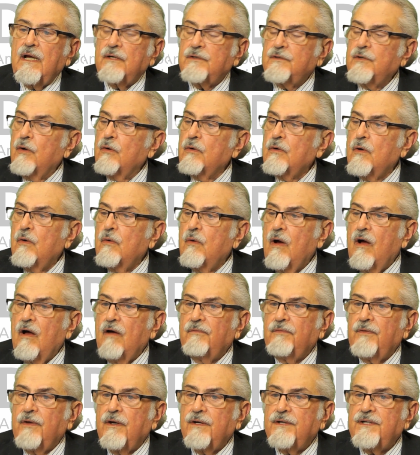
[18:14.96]
Don't go
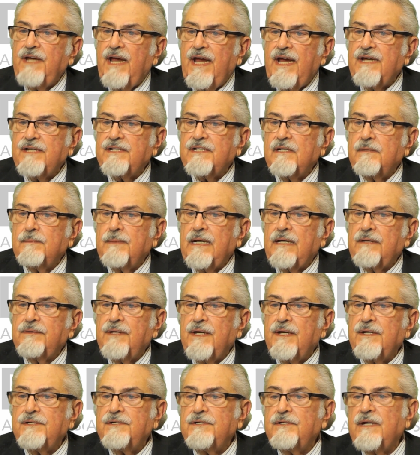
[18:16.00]
off on a tangent about
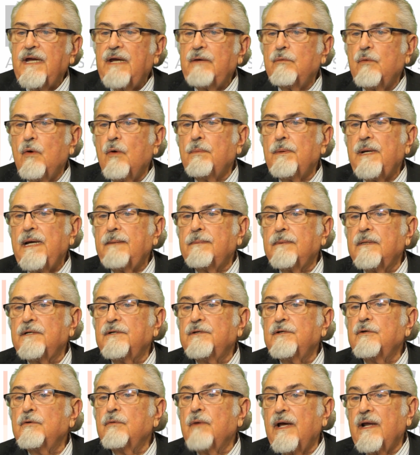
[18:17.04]
things you won't be able to
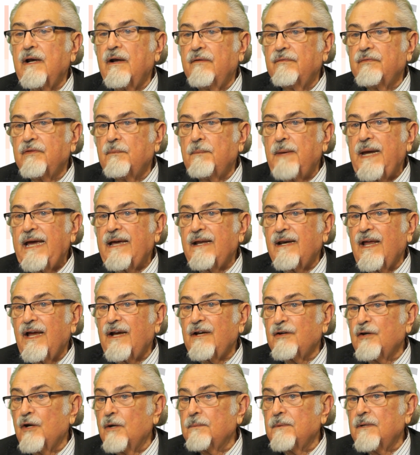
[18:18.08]
do right off the bat,
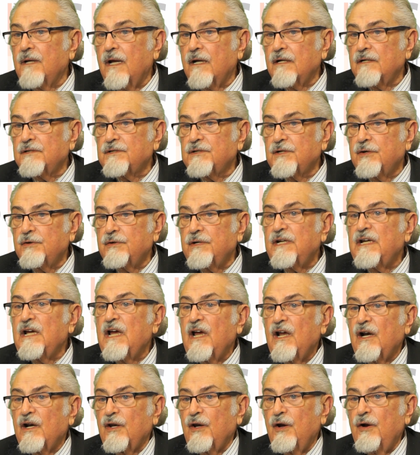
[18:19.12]
like dermatologic surgery.
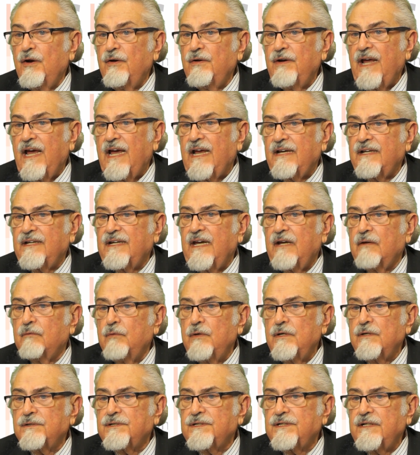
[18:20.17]
Learn that, get
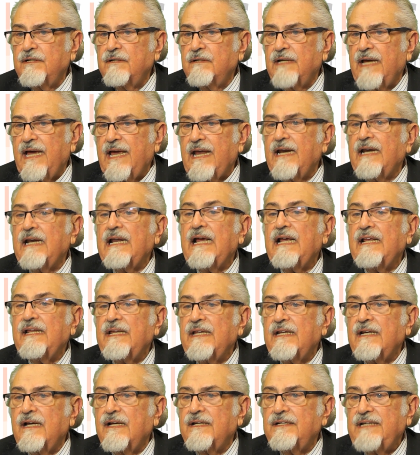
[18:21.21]
real skilled at it, and
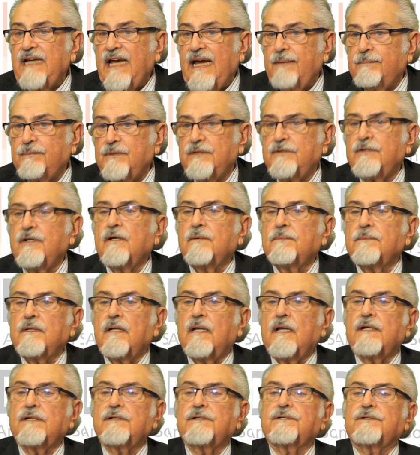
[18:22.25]
then adapt to
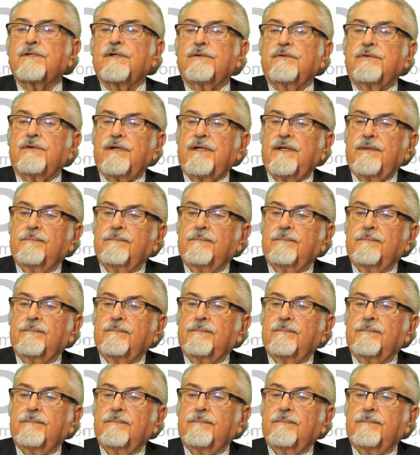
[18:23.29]
dermatologic surgery.